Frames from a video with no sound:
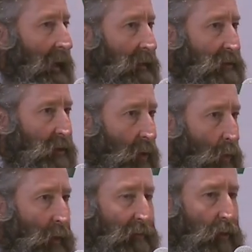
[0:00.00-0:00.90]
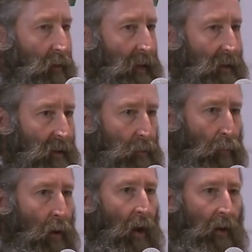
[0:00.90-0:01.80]
And so we've created this
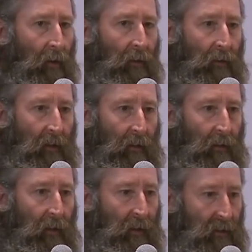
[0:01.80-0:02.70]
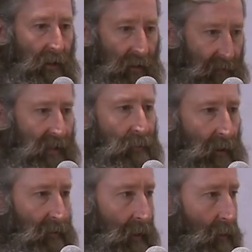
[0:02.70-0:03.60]
product that is an
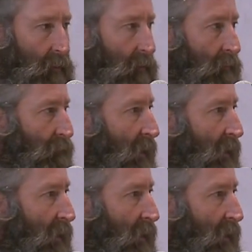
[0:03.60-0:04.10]
investment vehicle.